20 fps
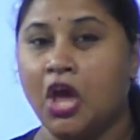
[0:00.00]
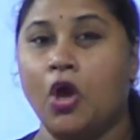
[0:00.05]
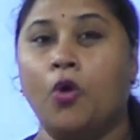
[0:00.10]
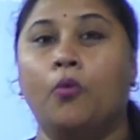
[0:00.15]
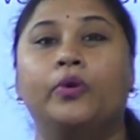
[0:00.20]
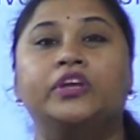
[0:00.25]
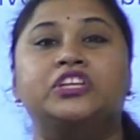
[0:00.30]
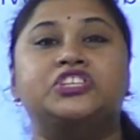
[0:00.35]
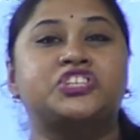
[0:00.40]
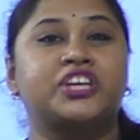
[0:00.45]

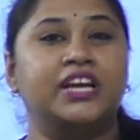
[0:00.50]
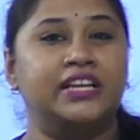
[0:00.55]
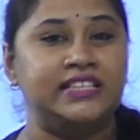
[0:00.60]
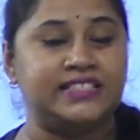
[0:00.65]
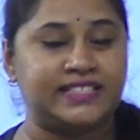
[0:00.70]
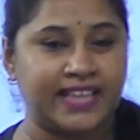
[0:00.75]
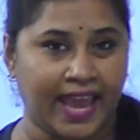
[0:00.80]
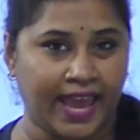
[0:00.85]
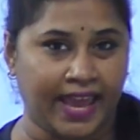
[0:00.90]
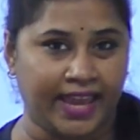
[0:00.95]
which
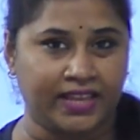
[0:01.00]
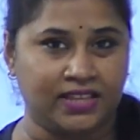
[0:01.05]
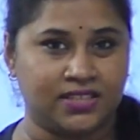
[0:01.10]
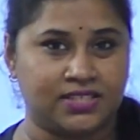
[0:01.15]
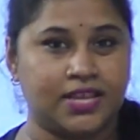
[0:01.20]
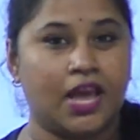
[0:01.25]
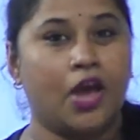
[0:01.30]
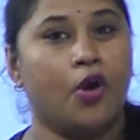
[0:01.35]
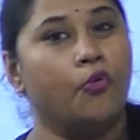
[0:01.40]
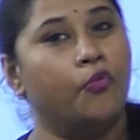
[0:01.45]

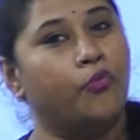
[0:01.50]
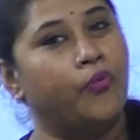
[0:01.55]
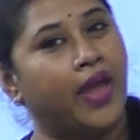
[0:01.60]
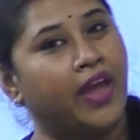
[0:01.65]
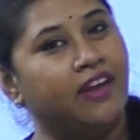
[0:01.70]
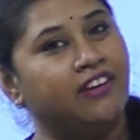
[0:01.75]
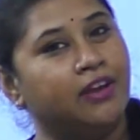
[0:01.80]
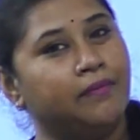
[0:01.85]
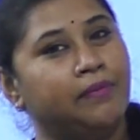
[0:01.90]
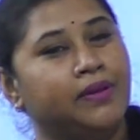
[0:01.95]
contains
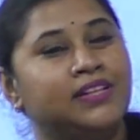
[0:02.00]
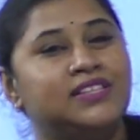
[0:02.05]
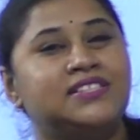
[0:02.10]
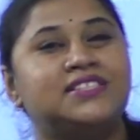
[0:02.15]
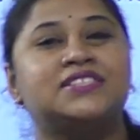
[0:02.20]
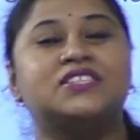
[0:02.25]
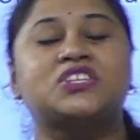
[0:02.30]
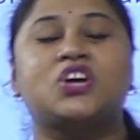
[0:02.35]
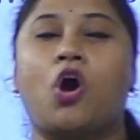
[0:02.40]
variables,